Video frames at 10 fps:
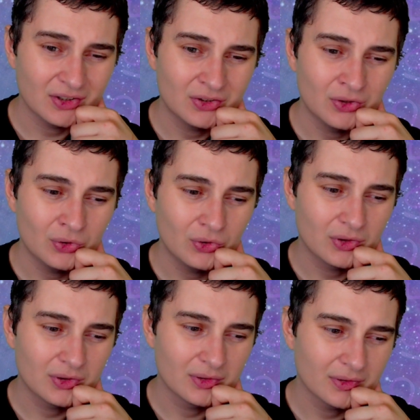you
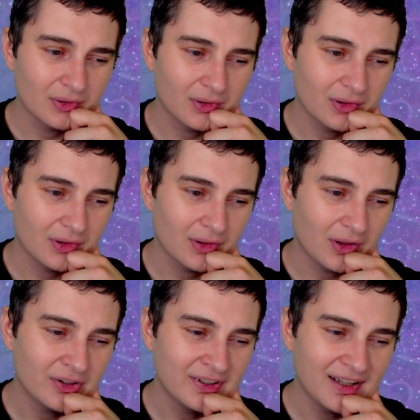
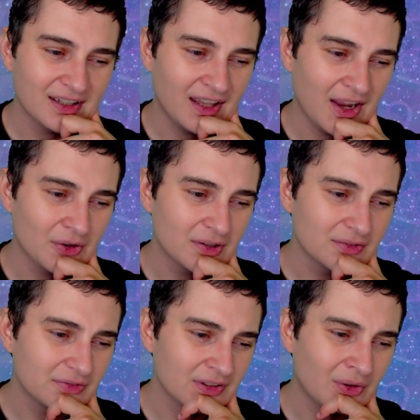are taken care of,
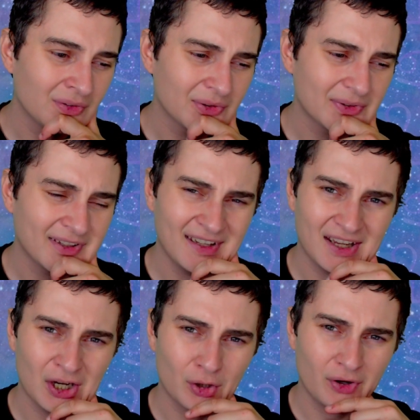and also to take
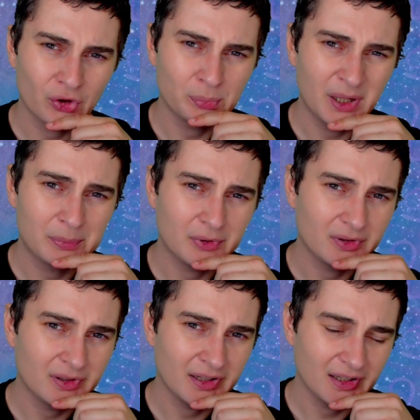care of other people.
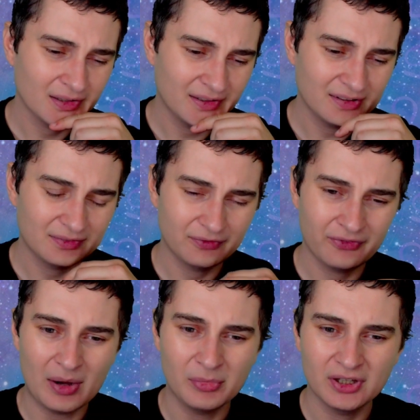Like, this is
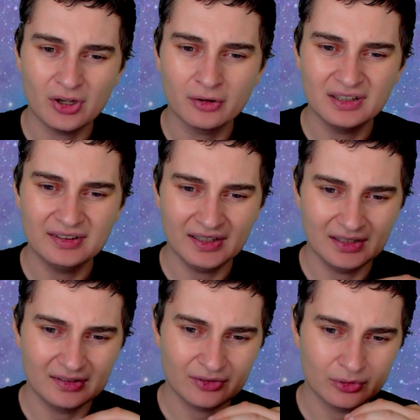family
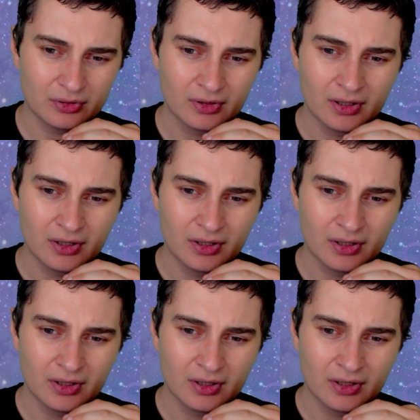oriented, so